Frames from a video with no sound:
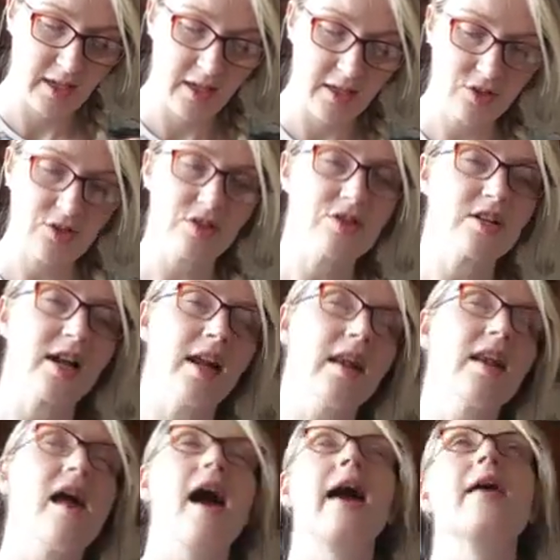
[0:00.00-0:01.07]
just
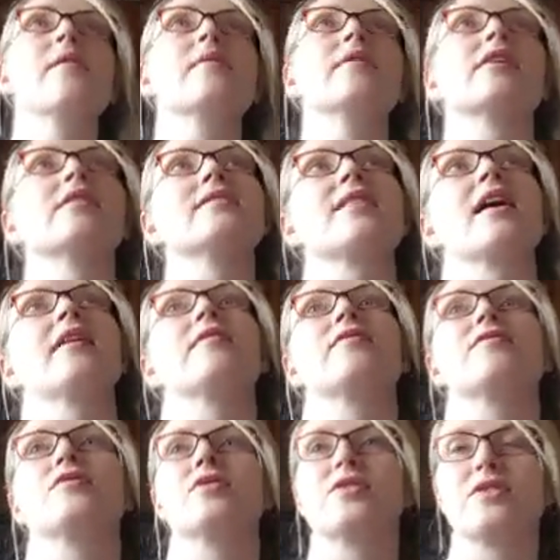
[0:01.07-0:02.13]
allow yourself
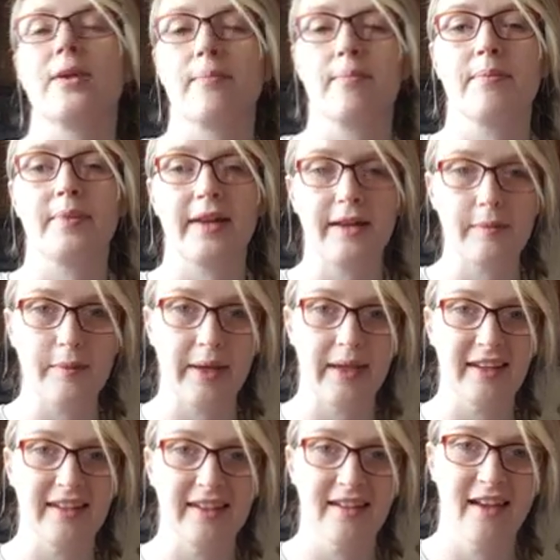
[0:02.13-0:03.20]
to simply
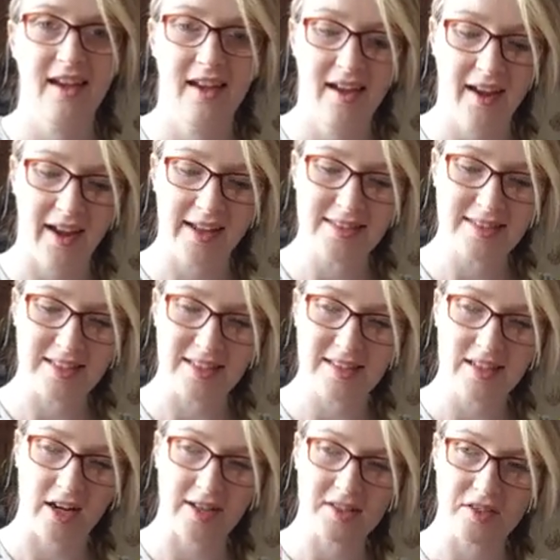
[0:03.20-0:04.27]
be. It's this
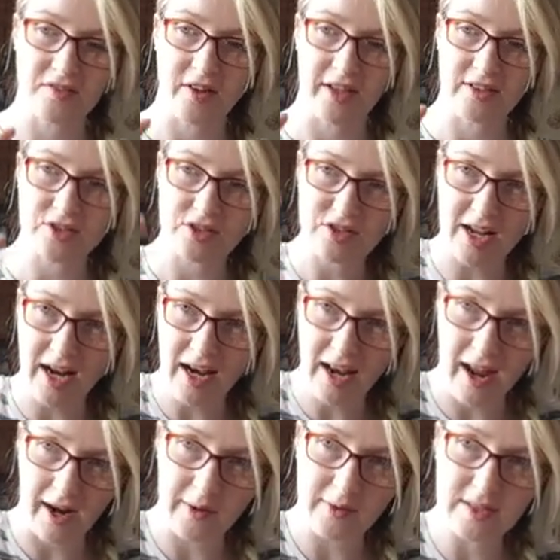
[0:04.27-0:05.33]
kind of like, just
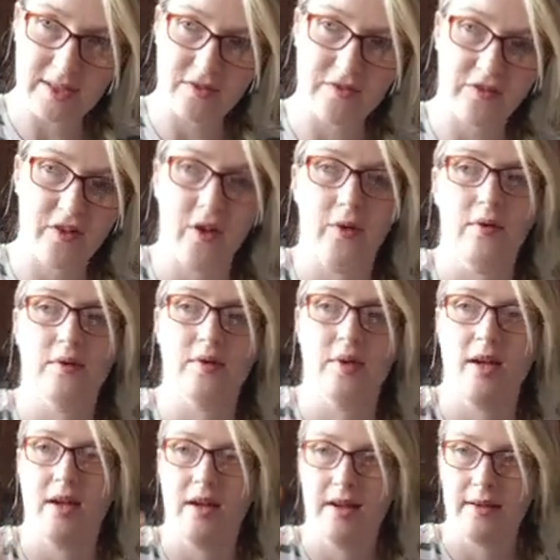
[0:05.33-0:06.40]
allow it to flow.
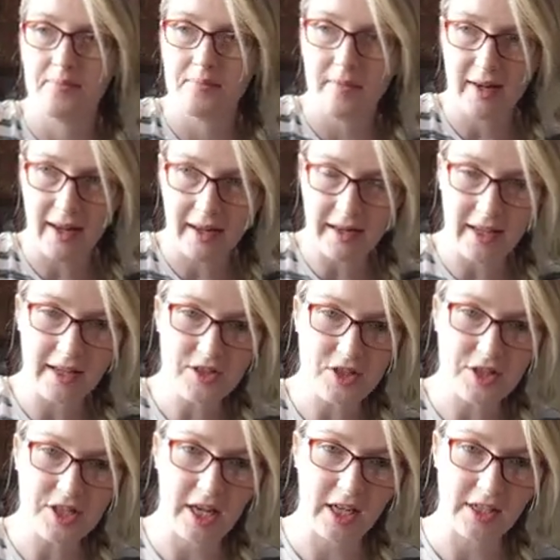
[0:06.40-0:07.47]
Let nature
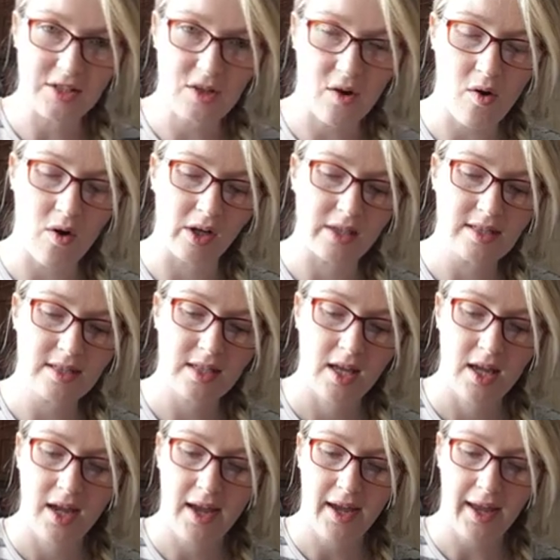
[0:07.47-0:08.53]
take its course.
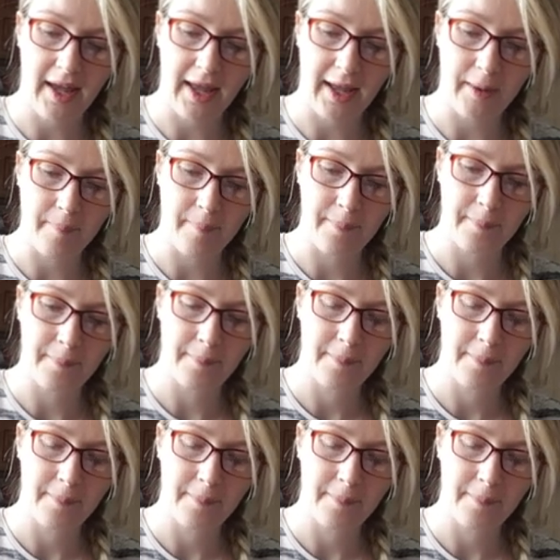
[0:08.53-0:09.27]
Trust